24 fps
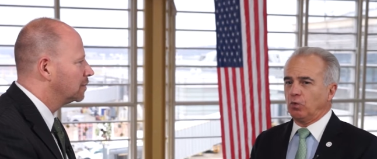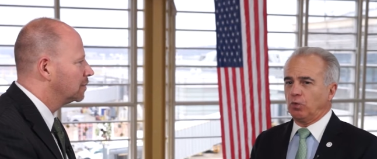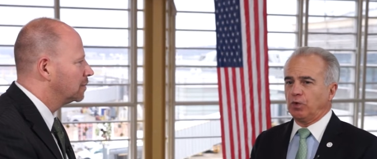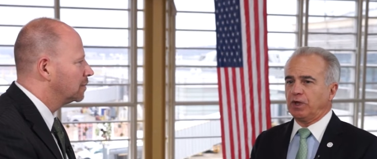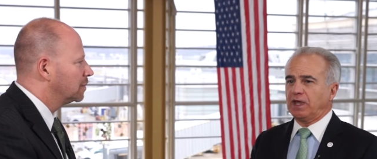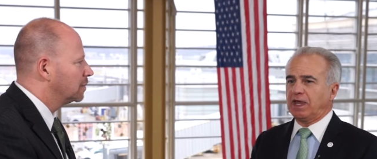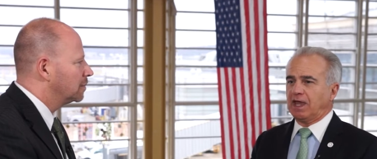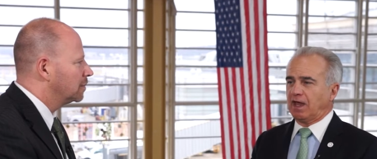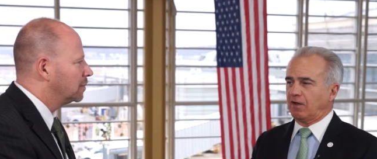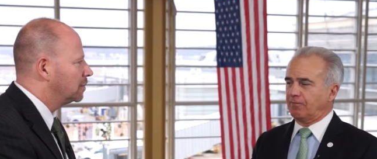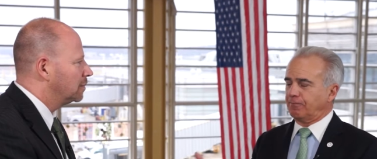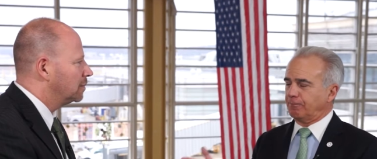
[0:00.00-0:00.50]

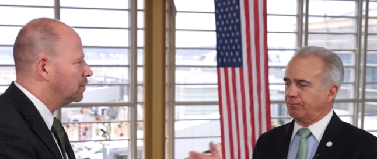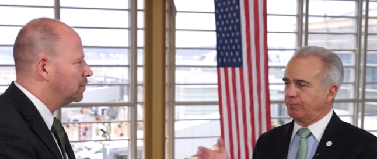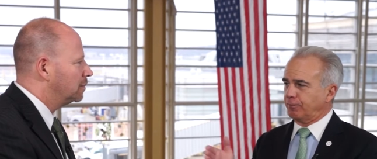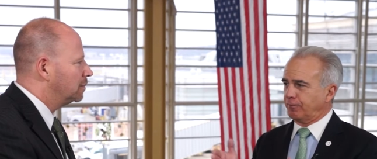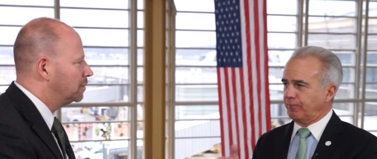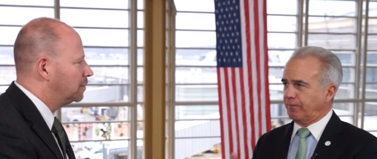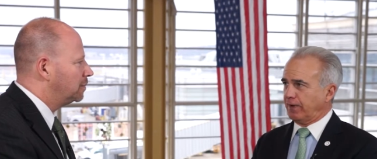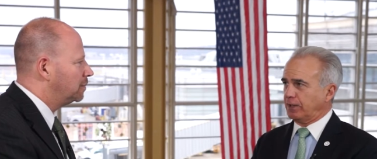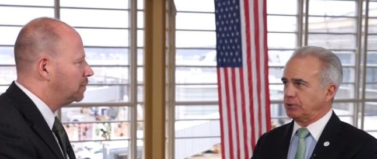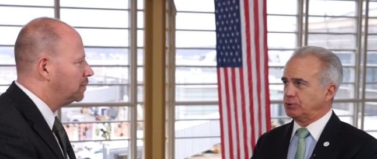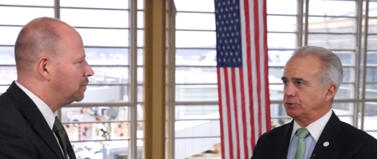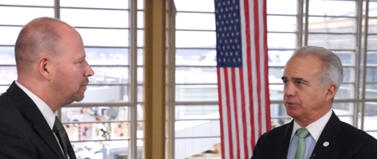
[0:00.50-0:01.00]
Speaker 1: we have
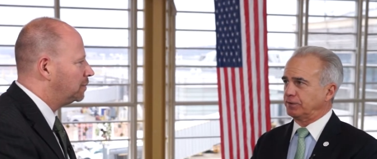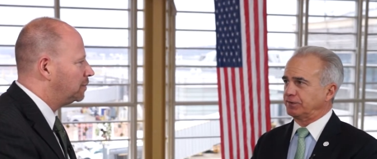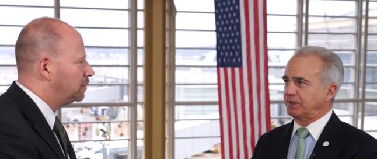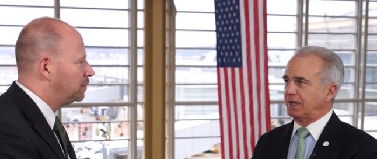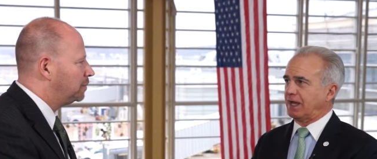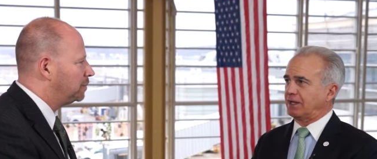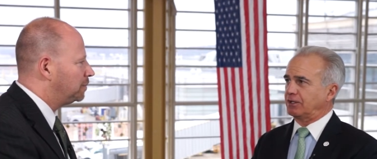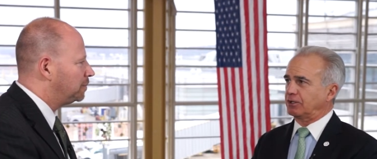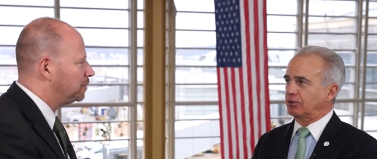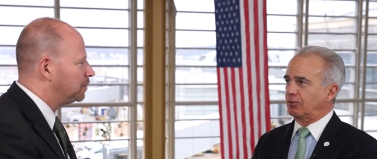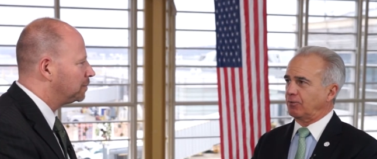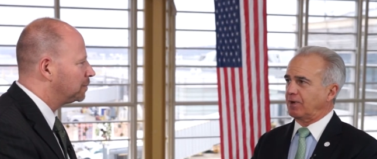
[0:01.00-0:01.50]
professionals
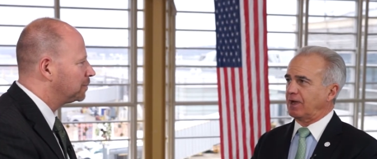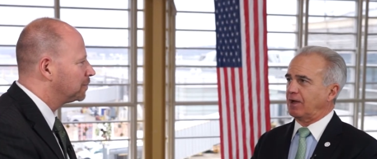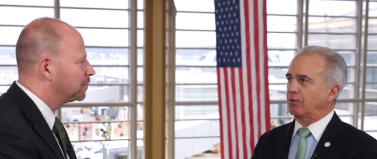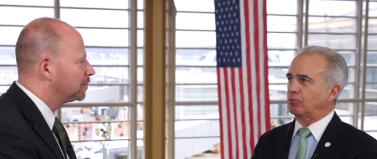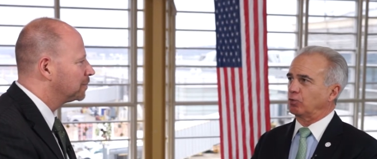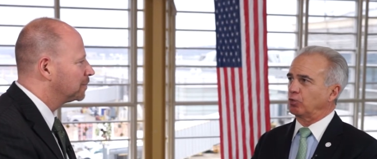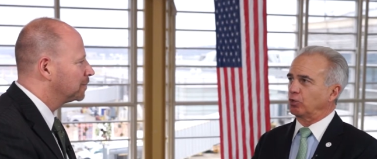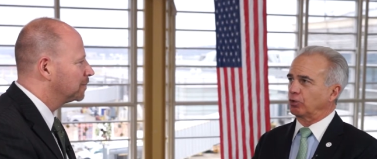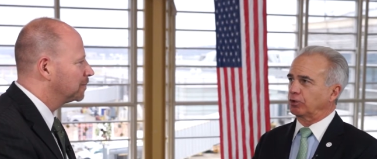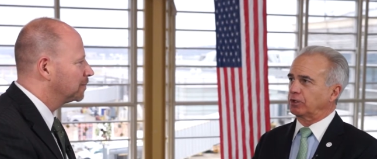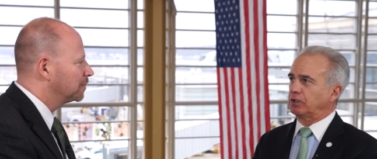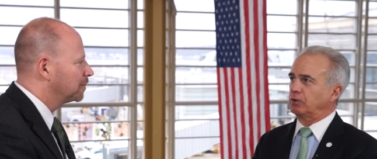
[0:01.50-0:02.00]
on the
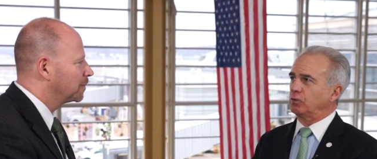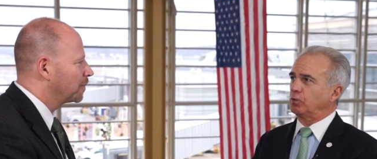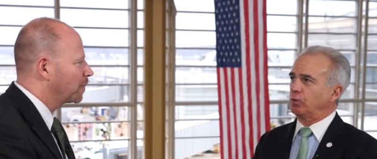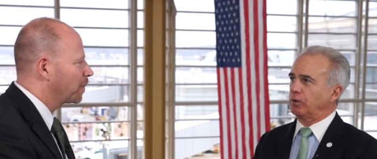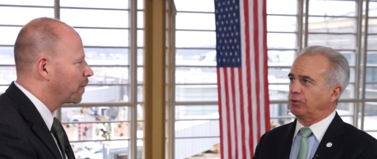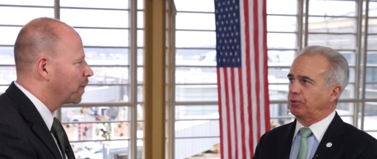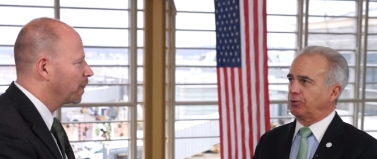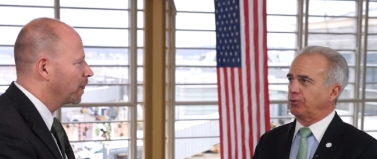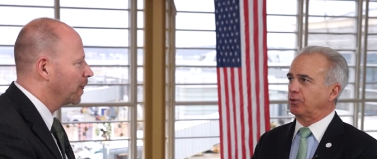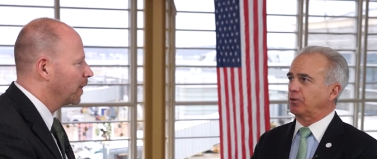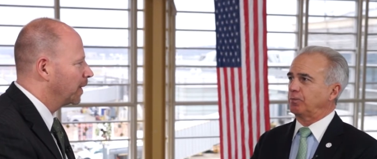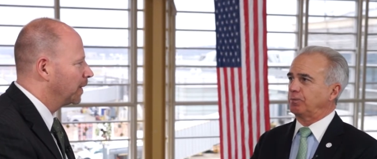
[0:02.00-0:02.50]
ground working
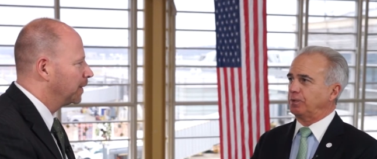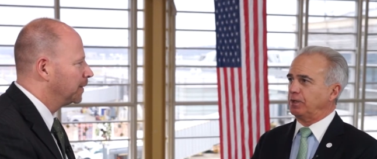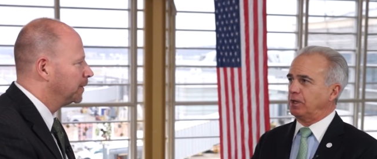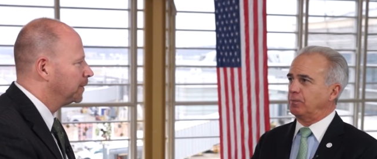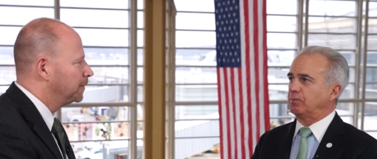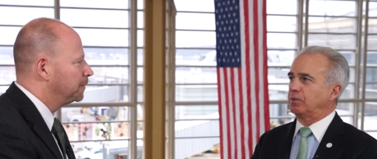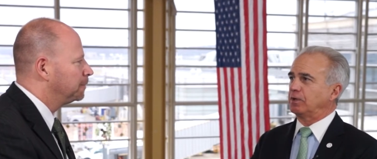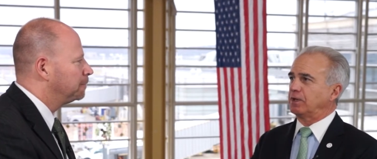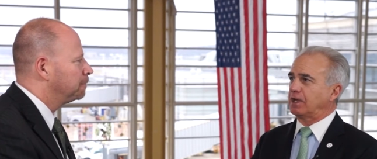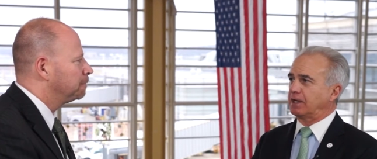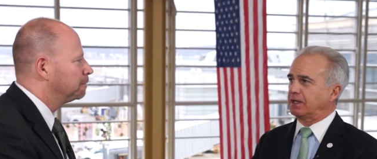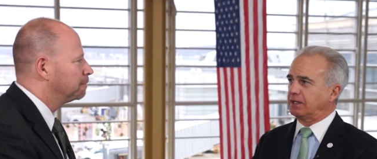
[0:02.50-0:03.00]
with your
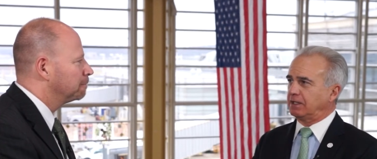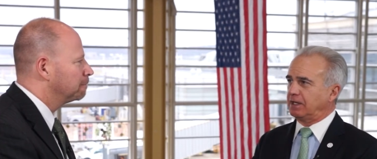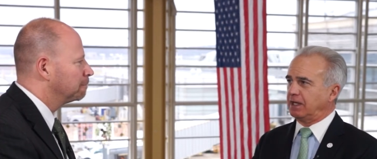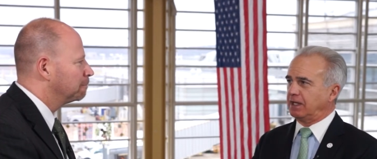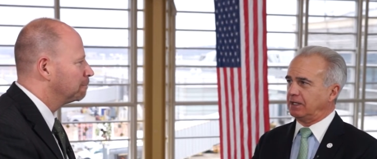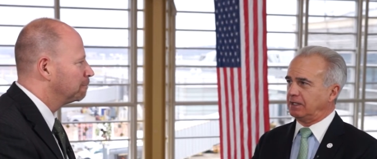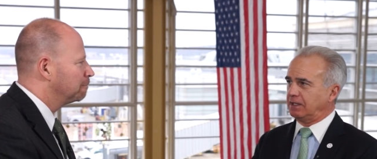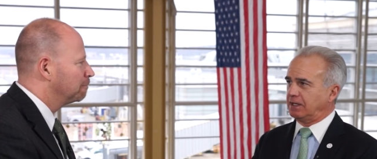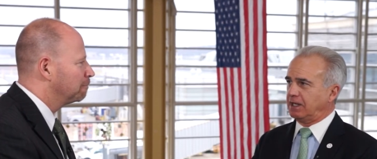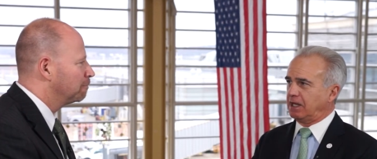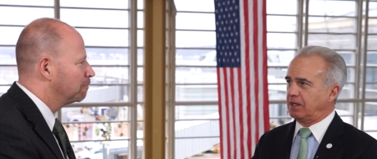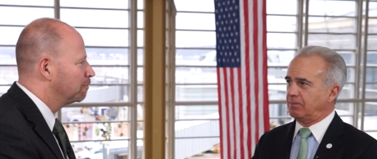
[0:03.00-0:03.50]
people on a
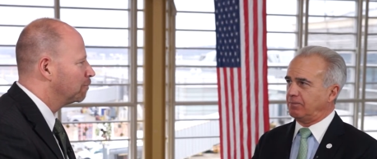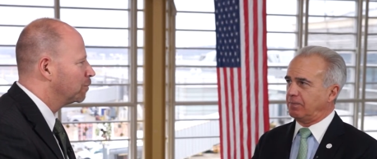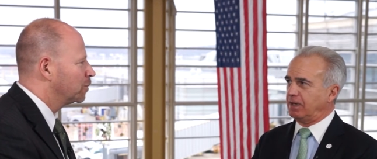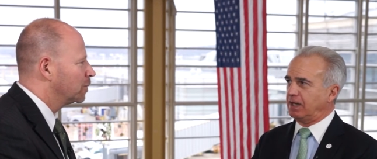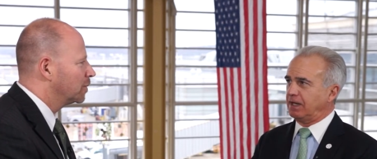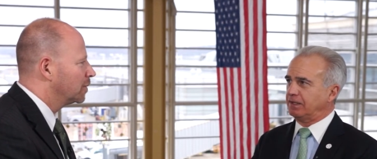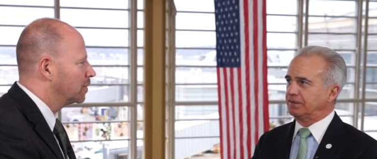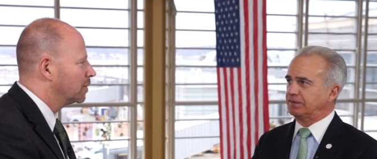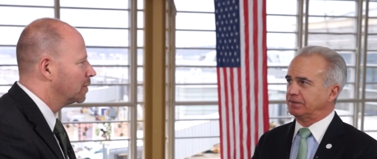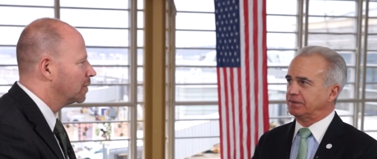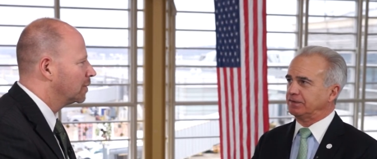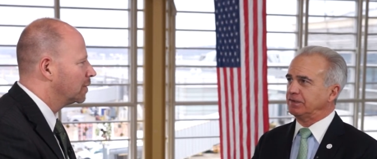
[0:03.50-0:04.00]
day-to-day -day
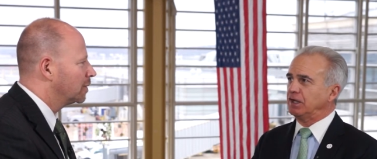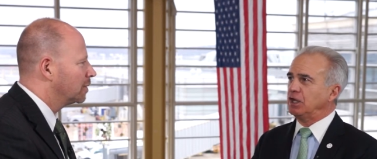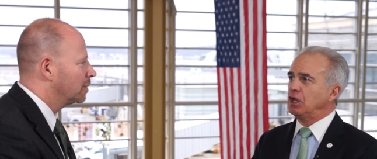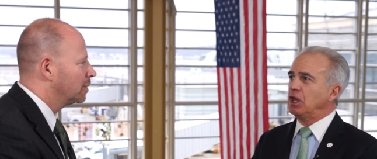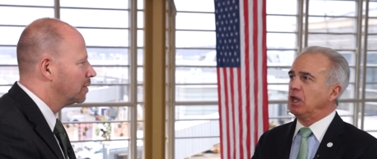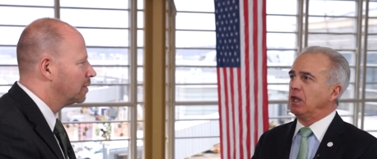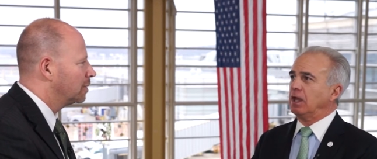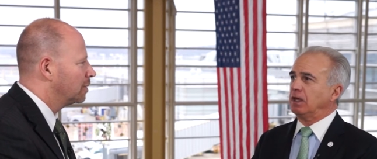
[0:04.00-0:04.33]
basis